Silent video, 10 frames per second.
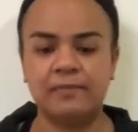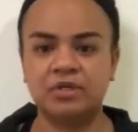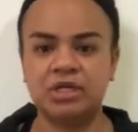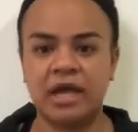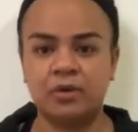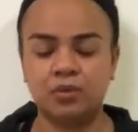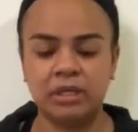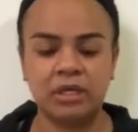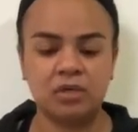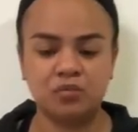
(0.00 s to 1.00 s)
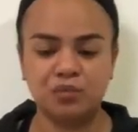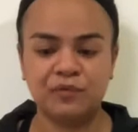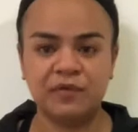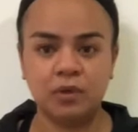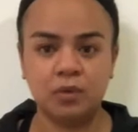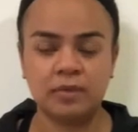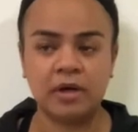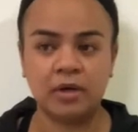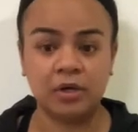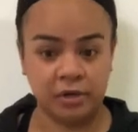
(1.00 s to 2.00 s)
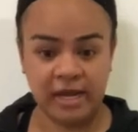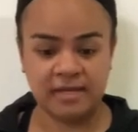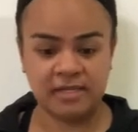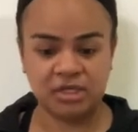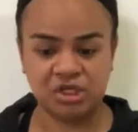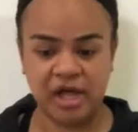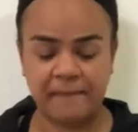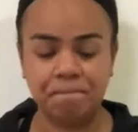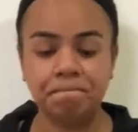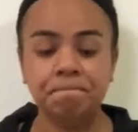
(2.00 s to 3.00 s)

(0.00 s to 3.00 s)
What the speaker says: She had really good reviews on her Etsy shop,